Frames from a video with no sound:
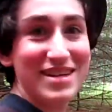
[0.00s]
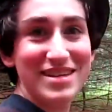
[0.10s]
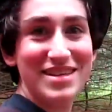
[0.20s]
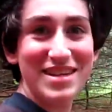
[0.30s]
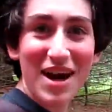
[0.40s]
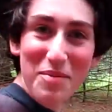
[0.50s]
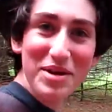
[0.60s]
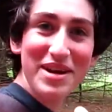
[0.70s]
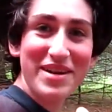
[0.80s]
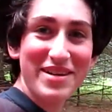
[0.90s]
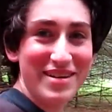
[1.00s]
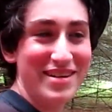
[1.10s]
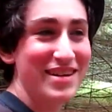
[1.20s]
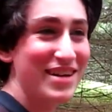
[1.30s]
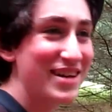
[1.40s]
Come on, hit it
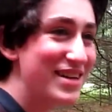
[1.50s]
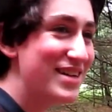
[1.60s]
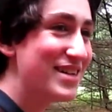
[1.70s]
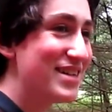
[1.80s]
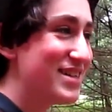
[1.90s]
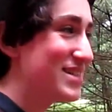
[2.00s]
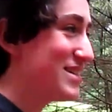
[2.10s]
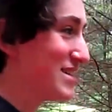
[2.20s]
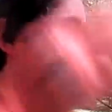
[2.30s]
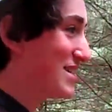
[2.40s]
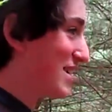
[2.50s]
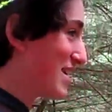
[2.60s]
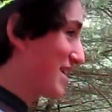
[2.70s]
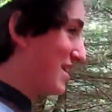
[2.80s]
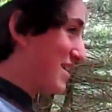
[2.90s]
again. Hit that black, big old
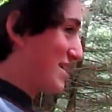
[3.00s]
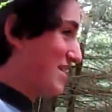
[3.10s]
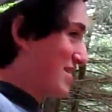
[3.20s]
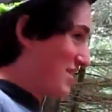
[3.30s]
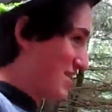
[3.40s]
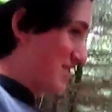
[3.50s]
black spot.